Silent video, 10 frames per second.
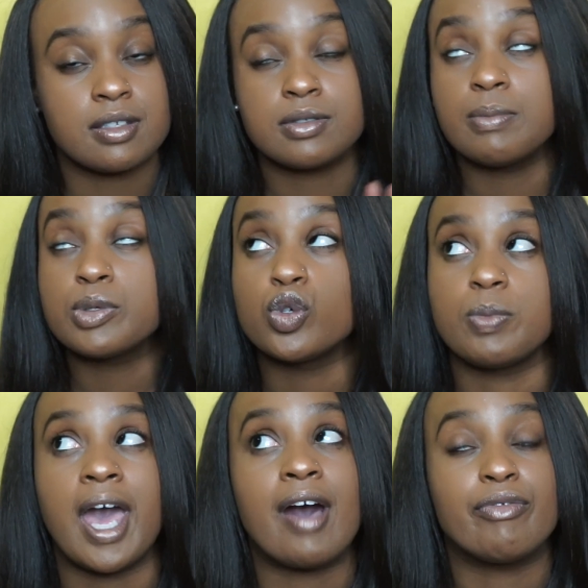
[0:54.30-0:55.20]
some schools
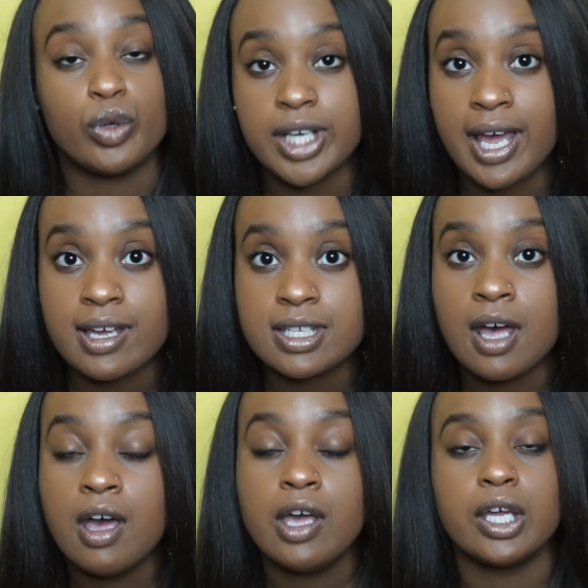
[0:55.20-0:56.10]
may have 3 days,
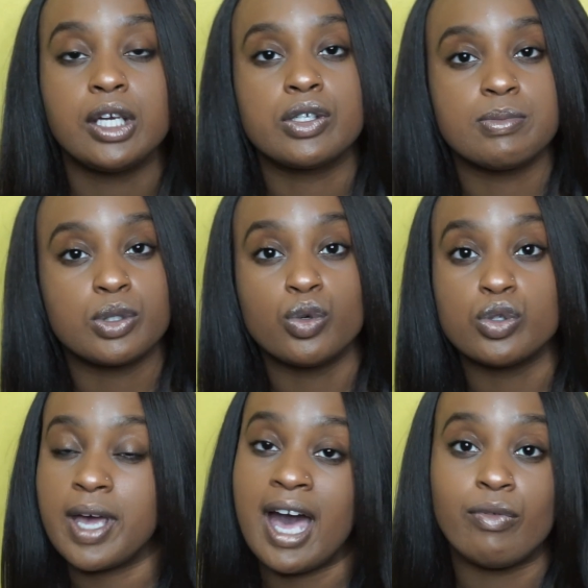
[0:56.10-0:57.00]
some
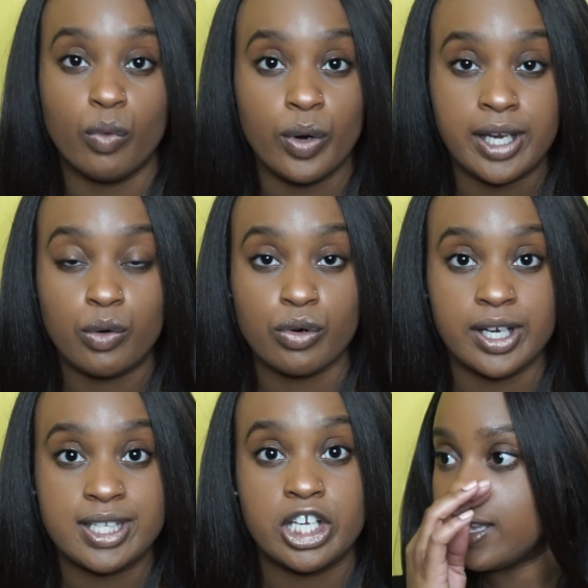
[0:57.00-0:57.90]
schools may have 1-day
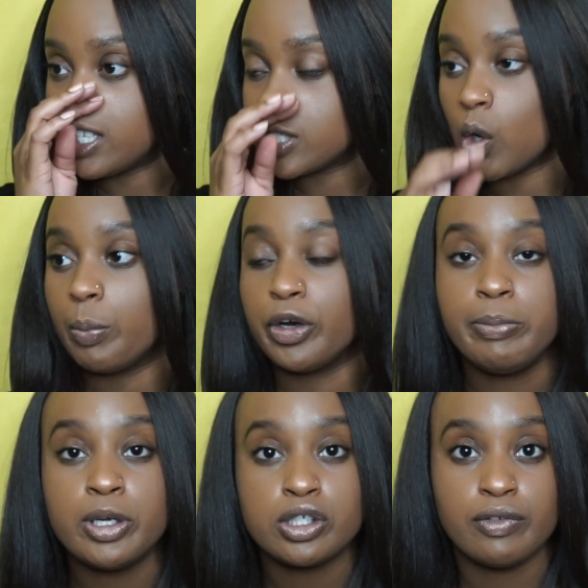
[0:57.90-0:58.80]
orientation. So
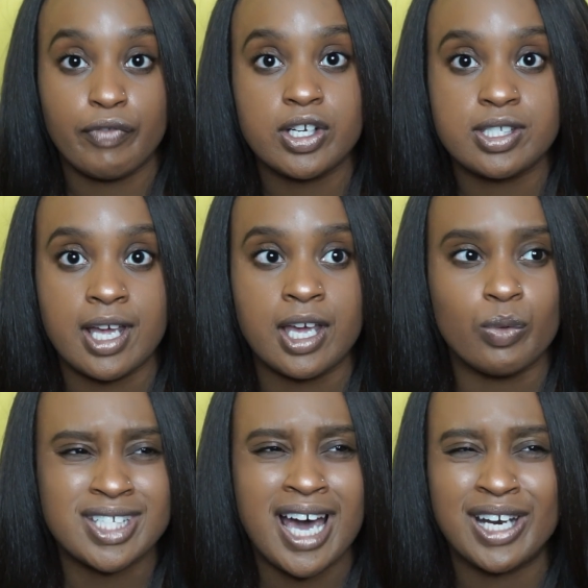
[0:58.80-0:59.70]
pretty much on the first day, it
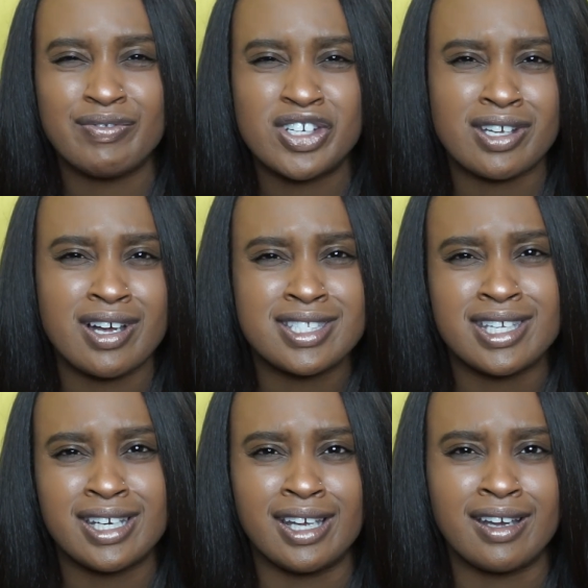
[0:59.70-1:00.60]
was kind of just us
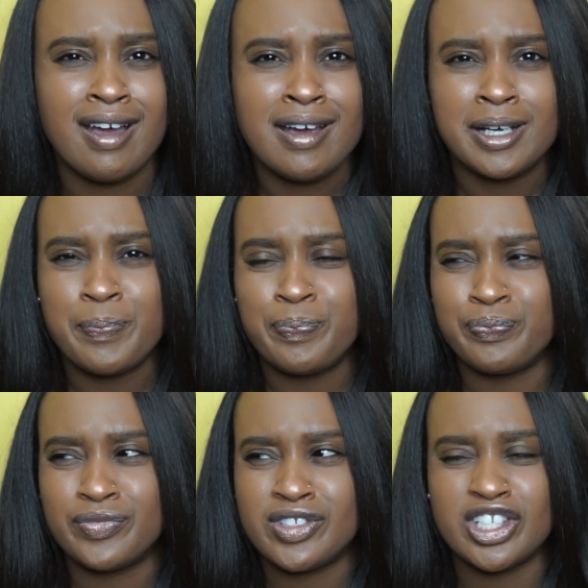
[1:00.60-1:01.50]
getting
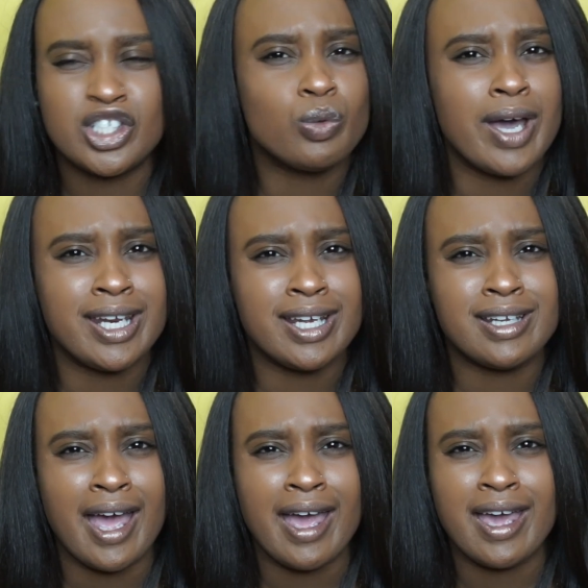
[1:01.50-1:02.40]

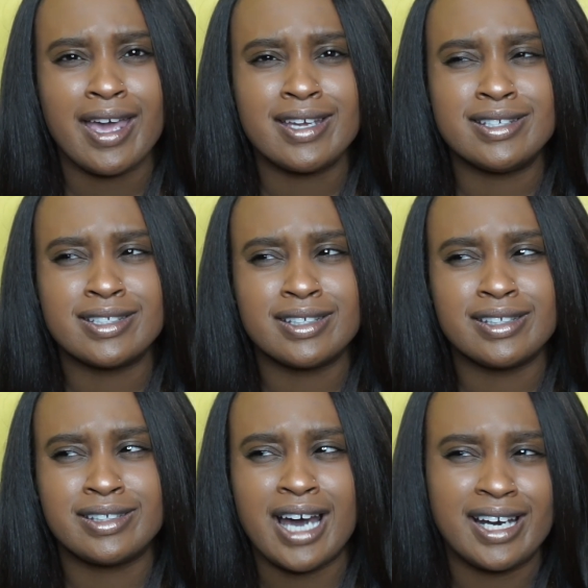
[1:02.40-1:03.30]
situated and
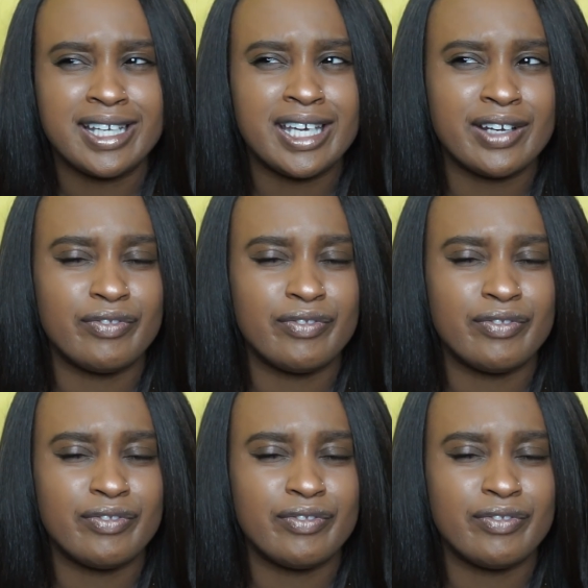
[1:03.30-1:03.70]
kind of getting